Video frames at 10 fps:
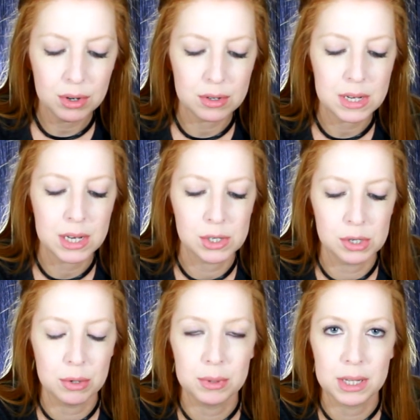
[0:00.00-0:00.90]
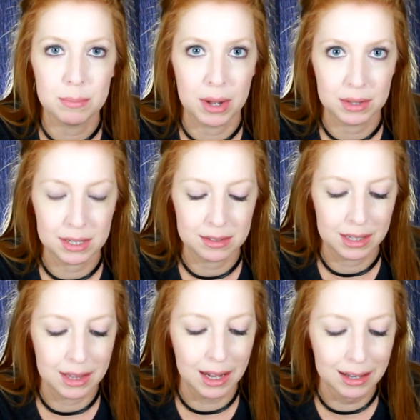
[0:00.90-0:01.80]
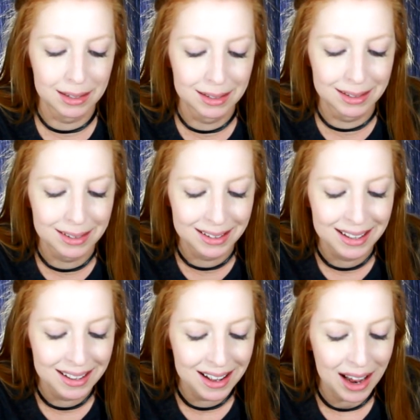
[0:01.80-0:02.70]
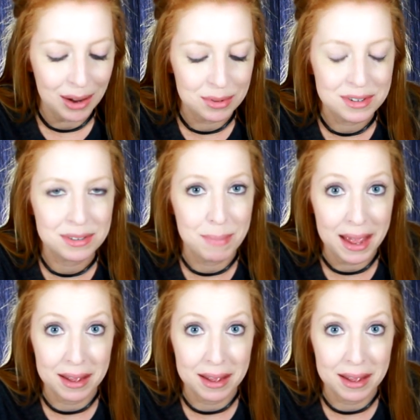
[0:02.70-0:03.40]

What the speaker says: when you're a teenager, you don't think about things like that. I was just